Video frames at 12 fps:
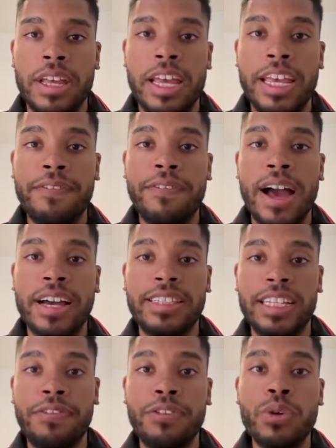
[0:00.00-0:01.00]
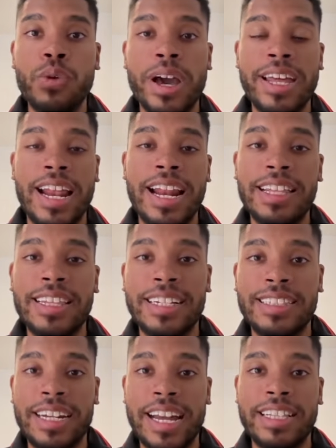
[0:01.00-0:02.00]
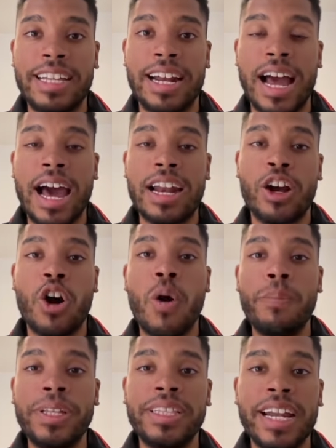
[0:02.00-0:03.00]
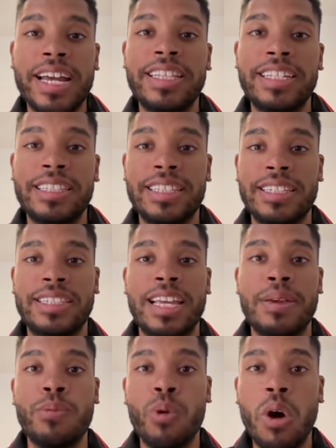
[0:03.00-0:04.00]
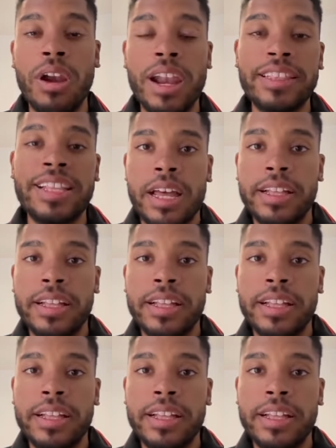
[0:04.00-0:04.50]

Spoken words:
In fact, if you and another trader are copy trading the same wallet,